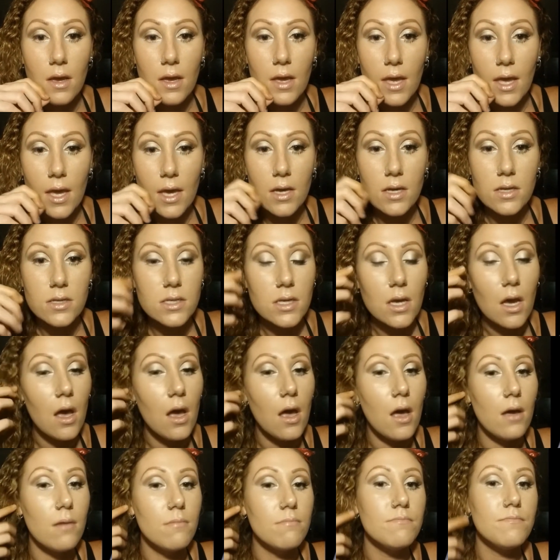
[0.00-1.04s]
And
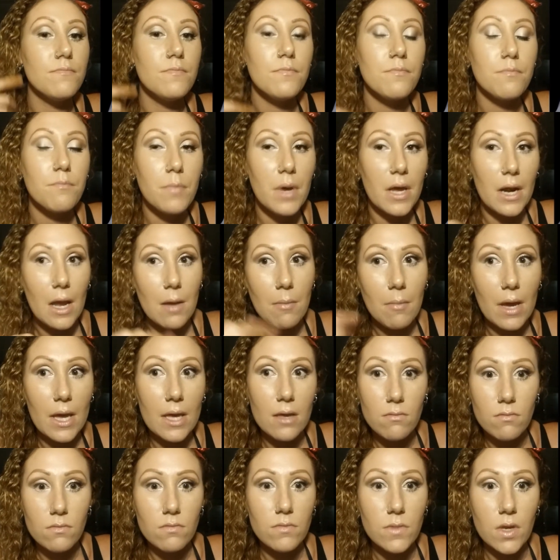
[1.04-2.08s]
but I
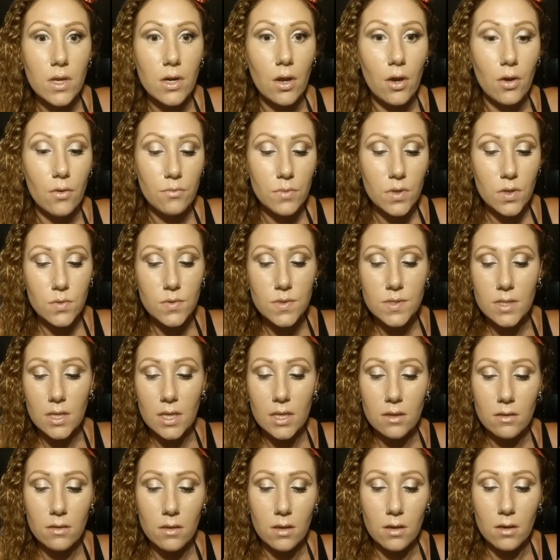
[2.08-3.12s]
might, you know, use
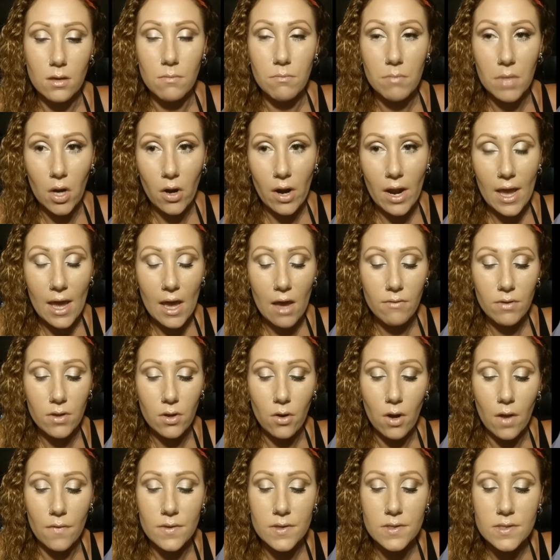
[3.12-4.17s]
the mirror I have
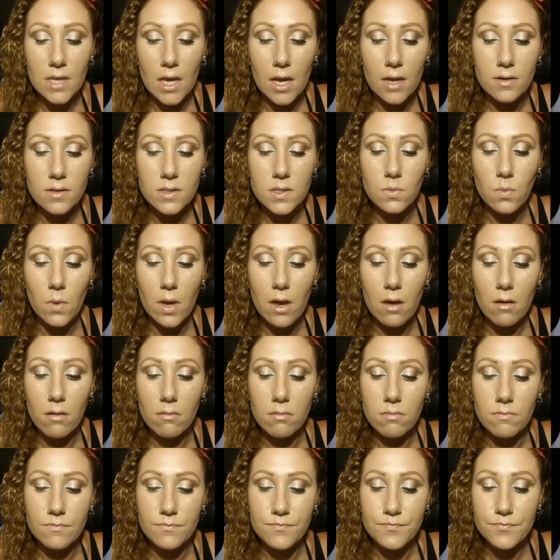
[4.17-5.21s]
here on the side as well.
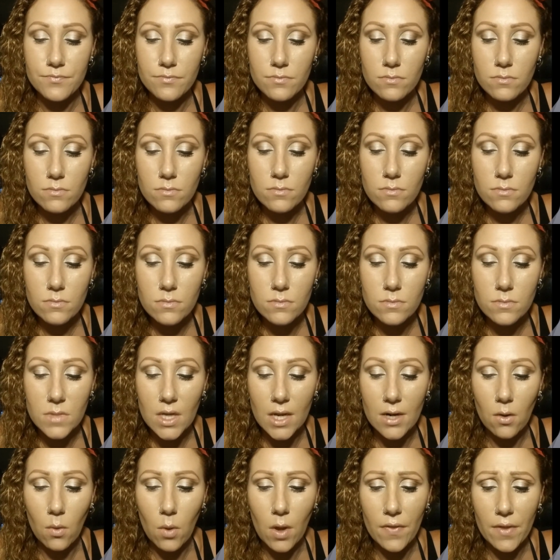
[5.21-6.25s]

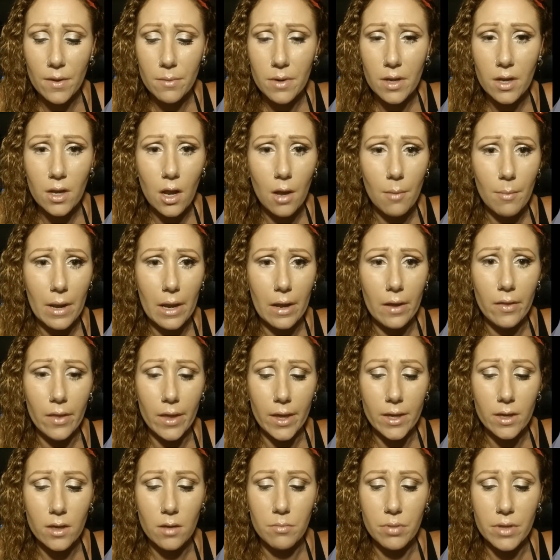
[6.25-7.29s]
I don't want them to come out
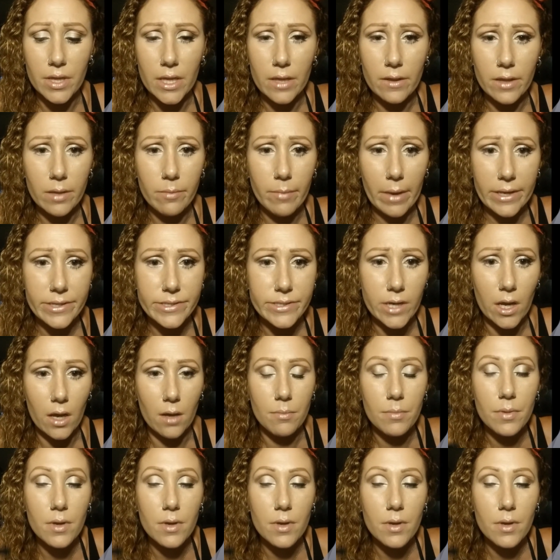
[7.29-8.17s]
like completely messed up.